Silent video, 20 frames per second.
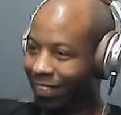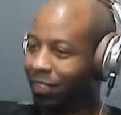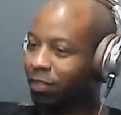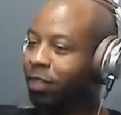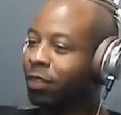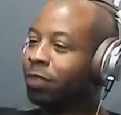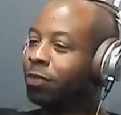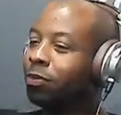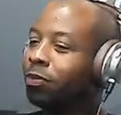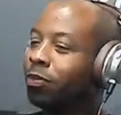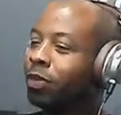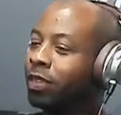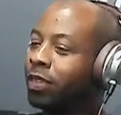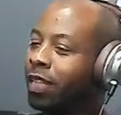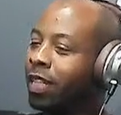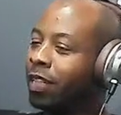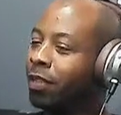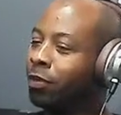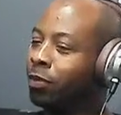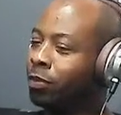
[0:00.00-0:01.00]
What's
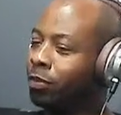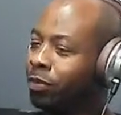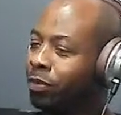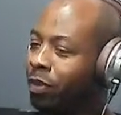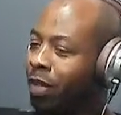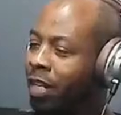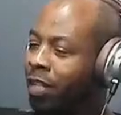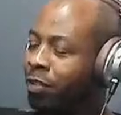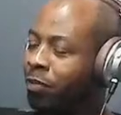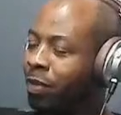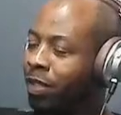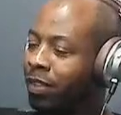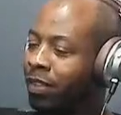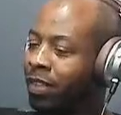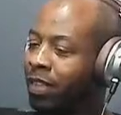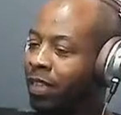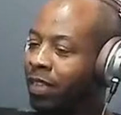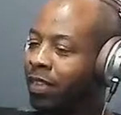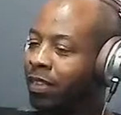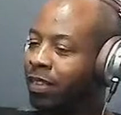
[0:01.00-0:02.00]
that? How you
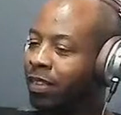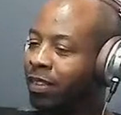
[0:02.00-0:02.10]
watching that?